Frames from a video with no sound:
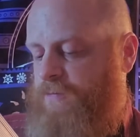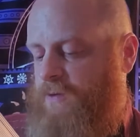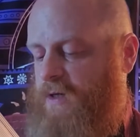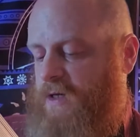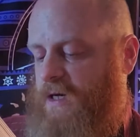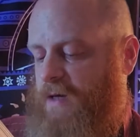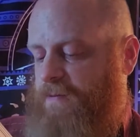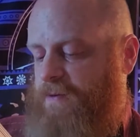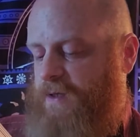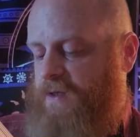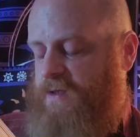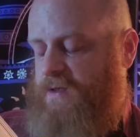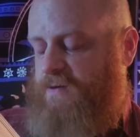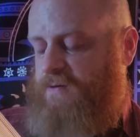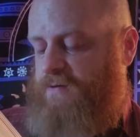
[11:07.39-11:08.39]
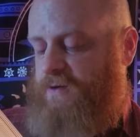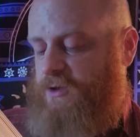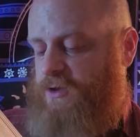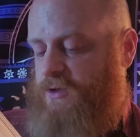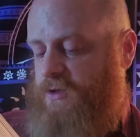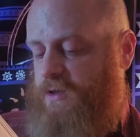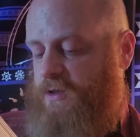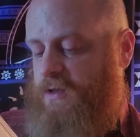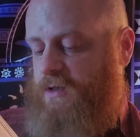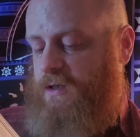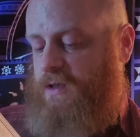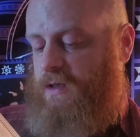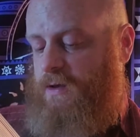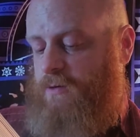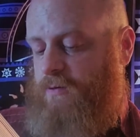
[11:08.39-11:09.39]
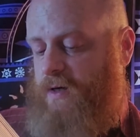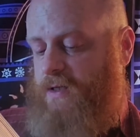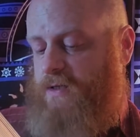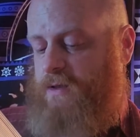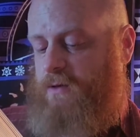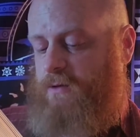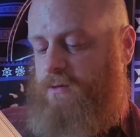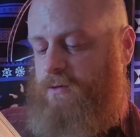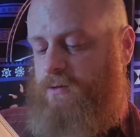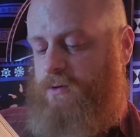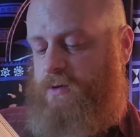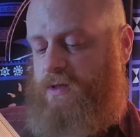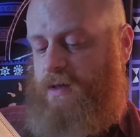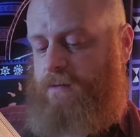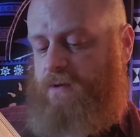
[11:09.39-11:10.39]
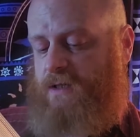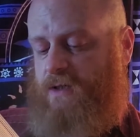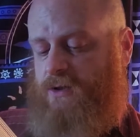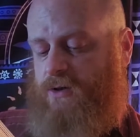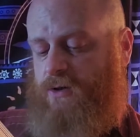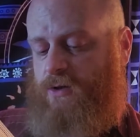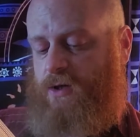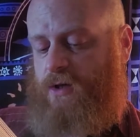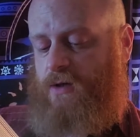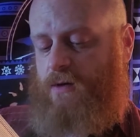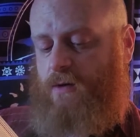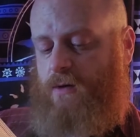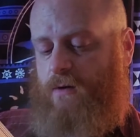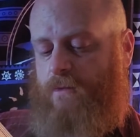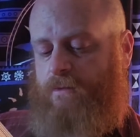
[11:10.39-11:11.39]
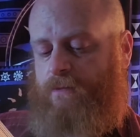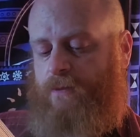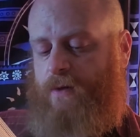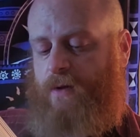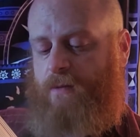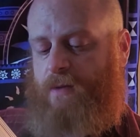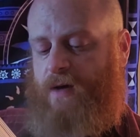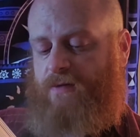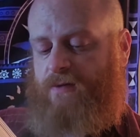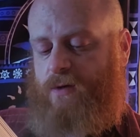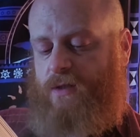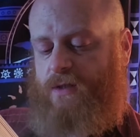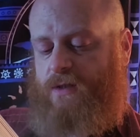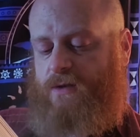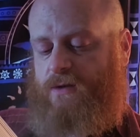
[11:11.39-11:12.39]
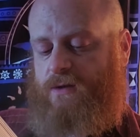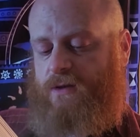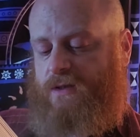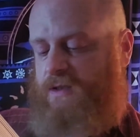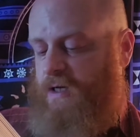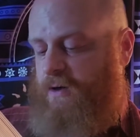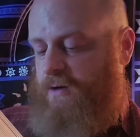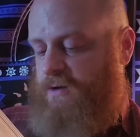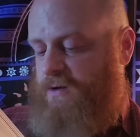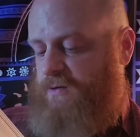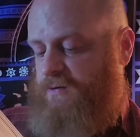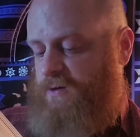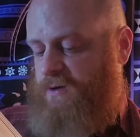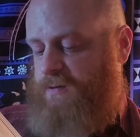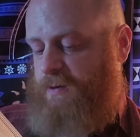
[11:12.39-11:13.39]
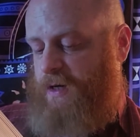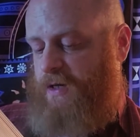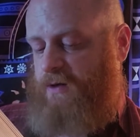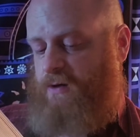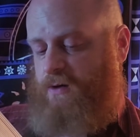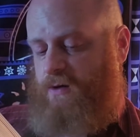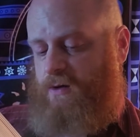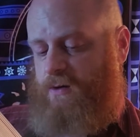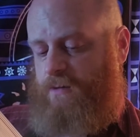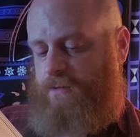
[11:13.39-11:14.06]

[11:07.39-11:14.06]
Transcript: yet had I been sufficiently irresolute to attempt such a thing, my voice could scarce have responded.